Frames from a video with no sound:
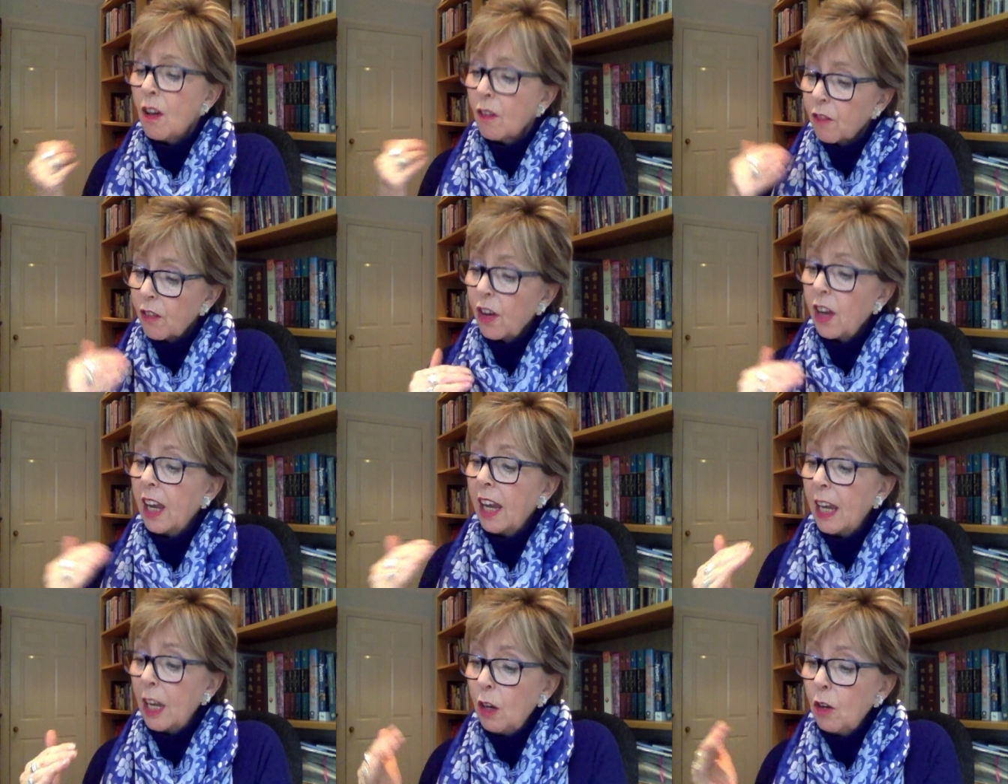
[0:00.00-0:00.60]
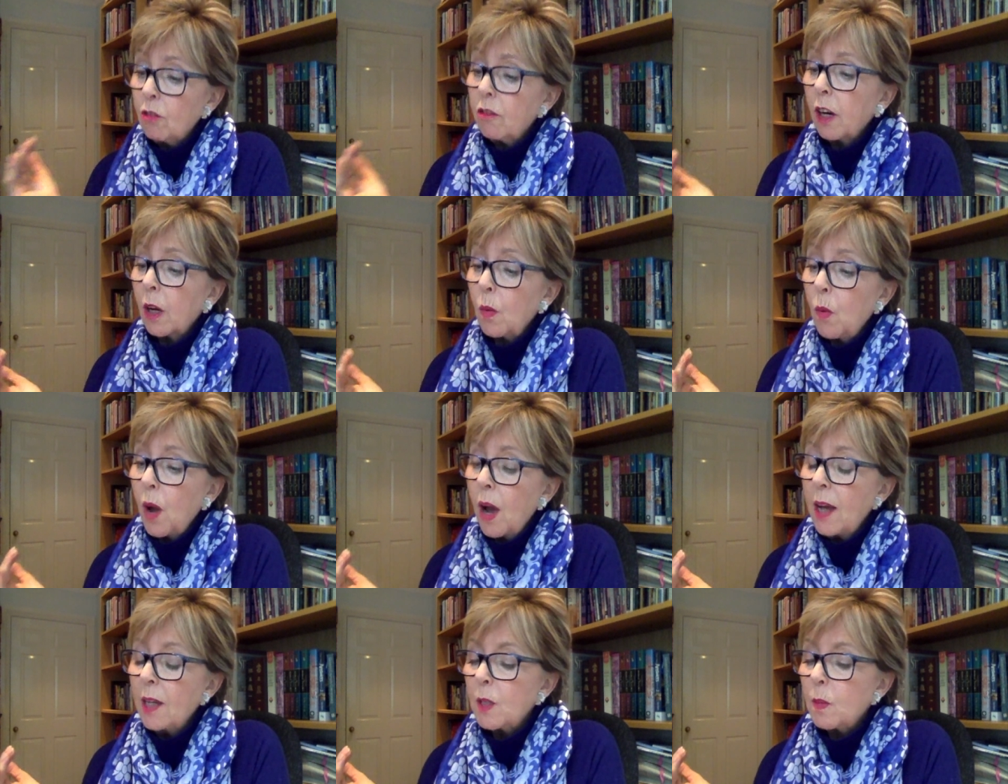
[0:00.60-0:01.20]
For he who
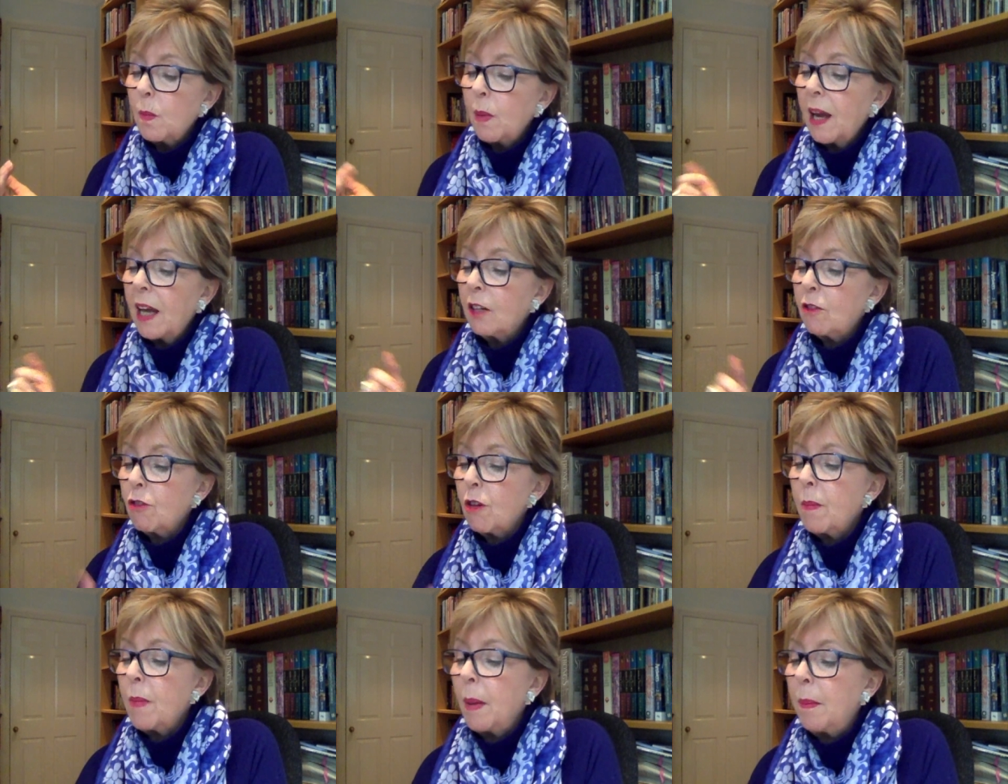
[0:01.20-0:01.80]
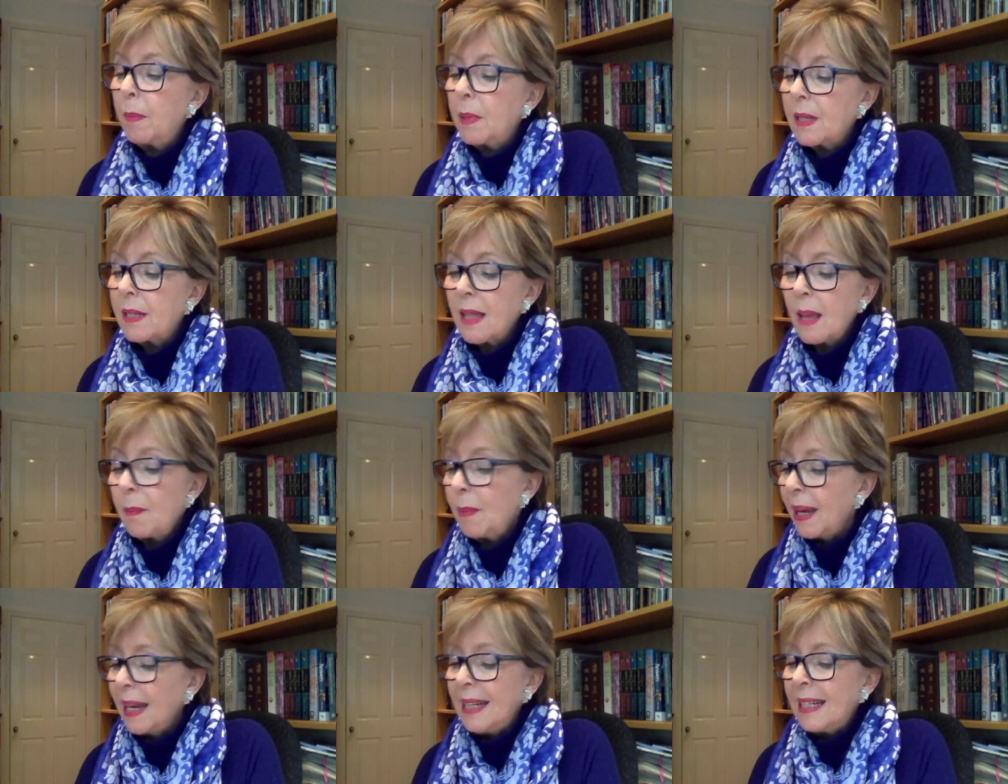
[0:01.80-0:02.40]
requires blood remembers
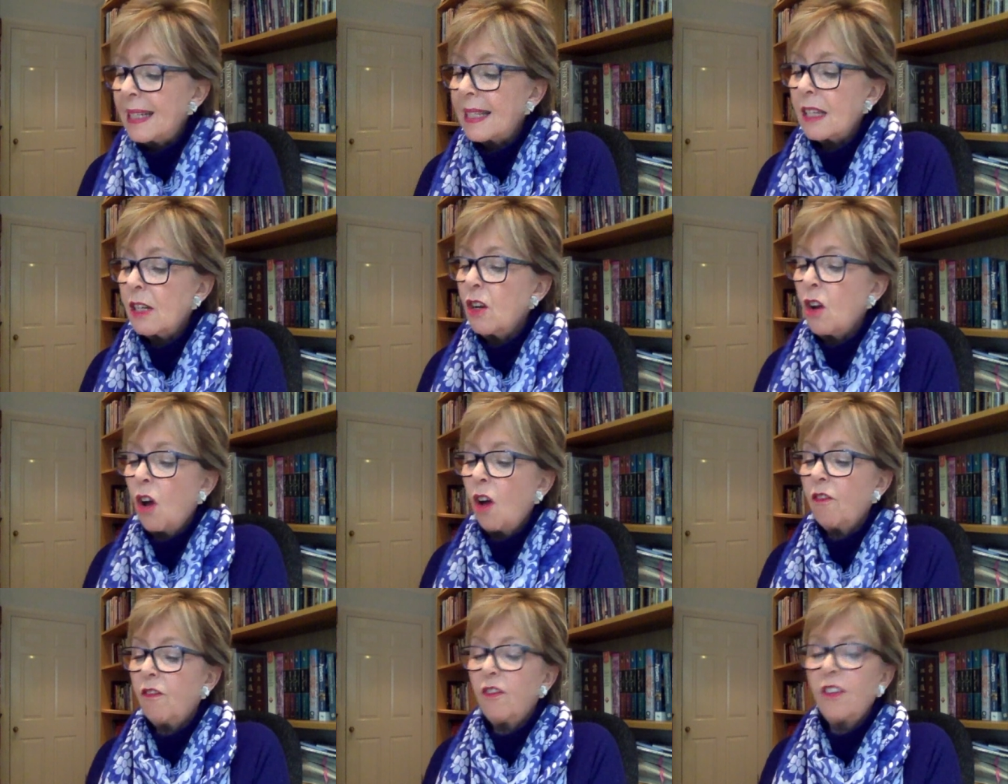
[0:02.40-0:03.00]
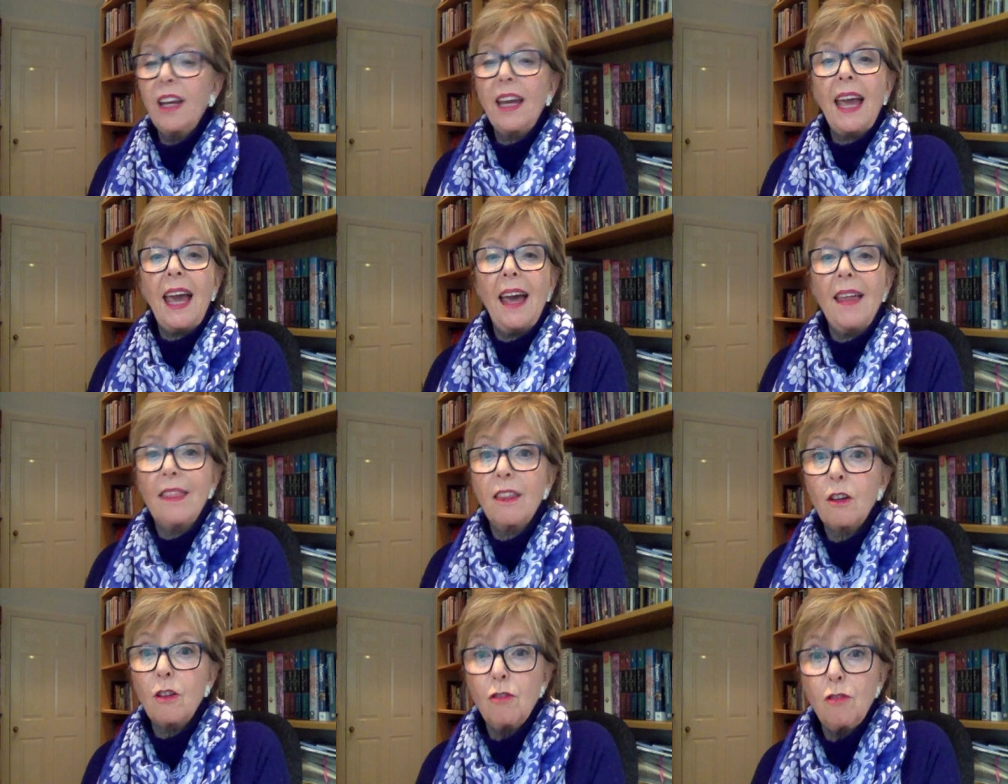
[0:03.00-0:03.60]
them, he does not forget
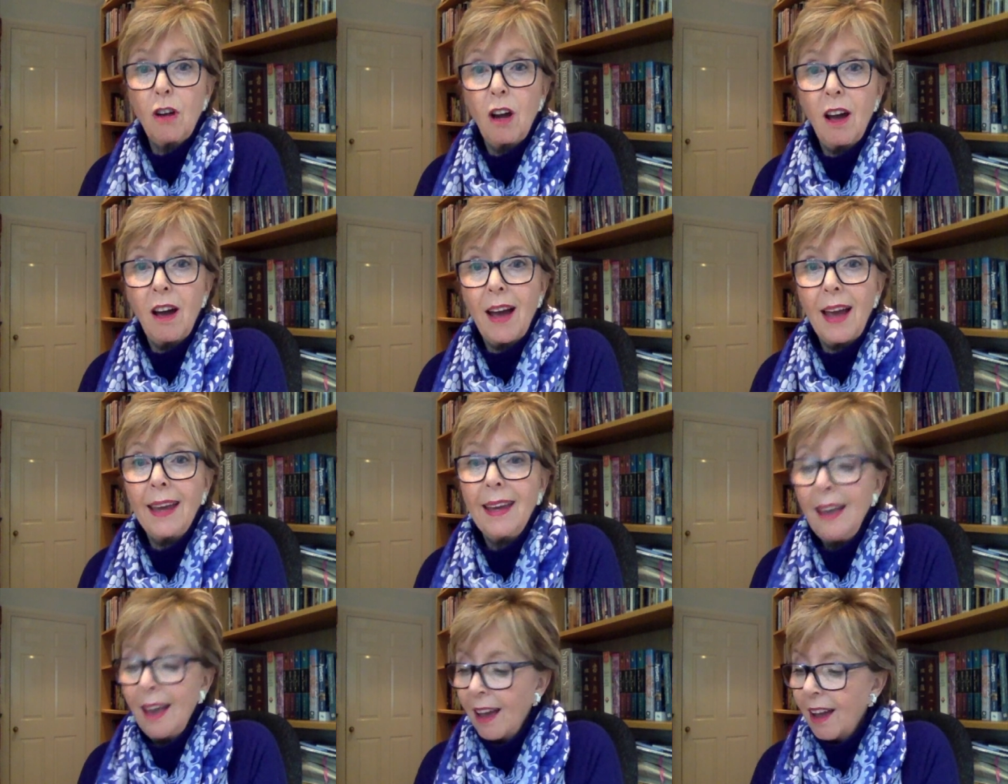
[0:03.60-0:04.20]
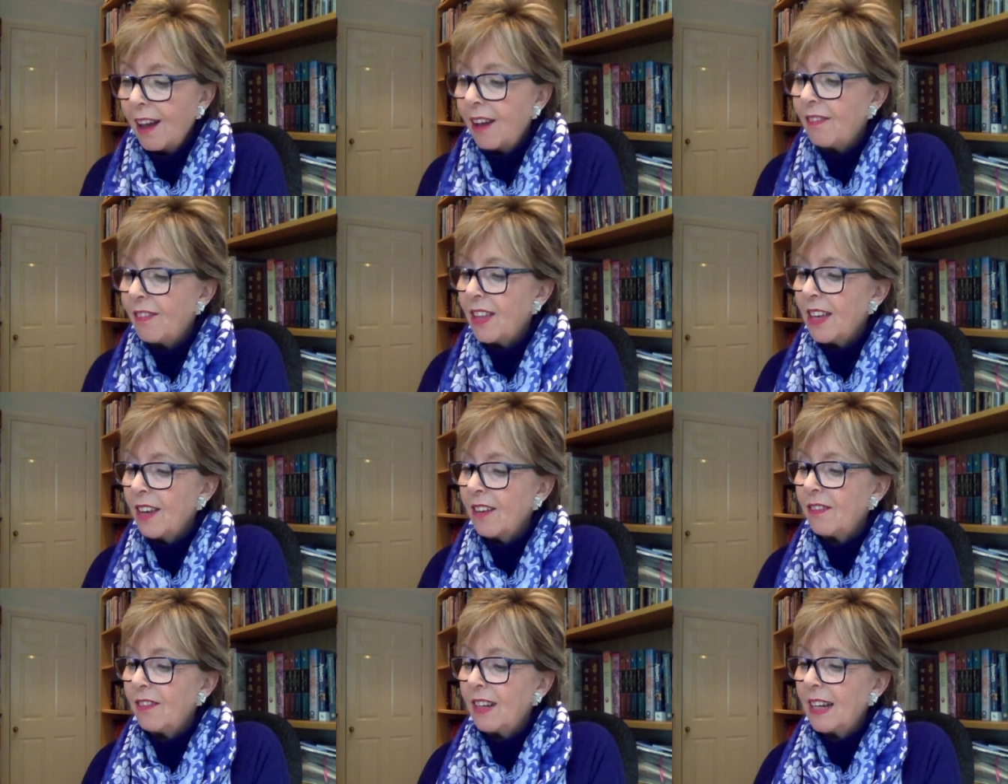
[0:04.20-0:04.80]
the cry of the
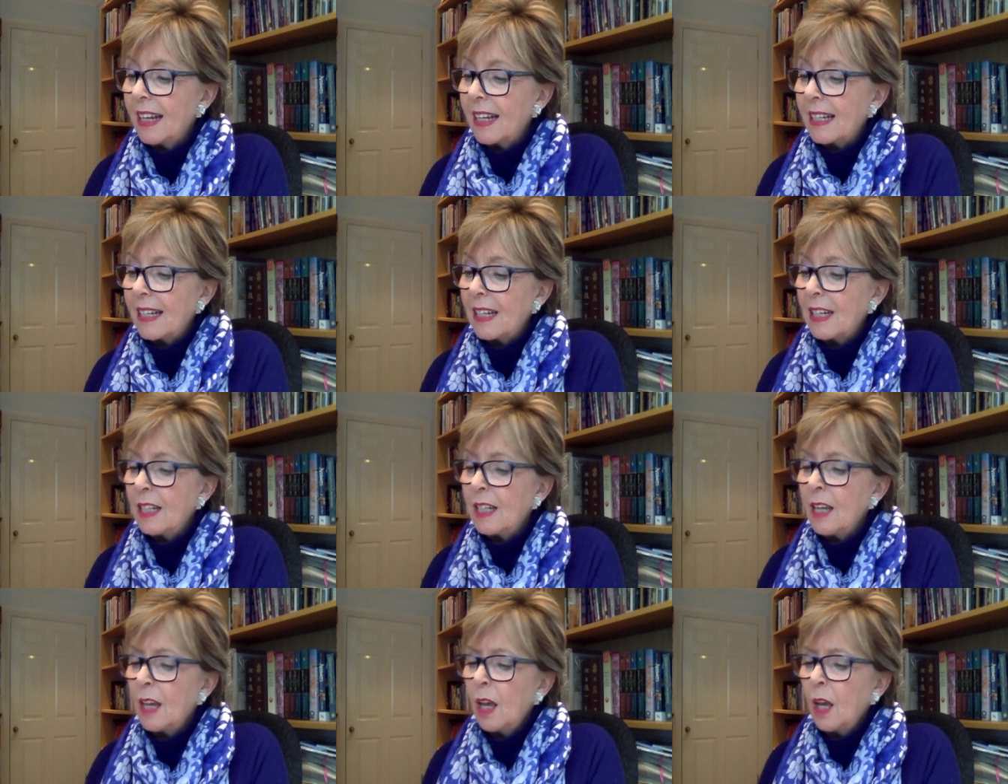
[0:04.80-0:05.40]
afflicted.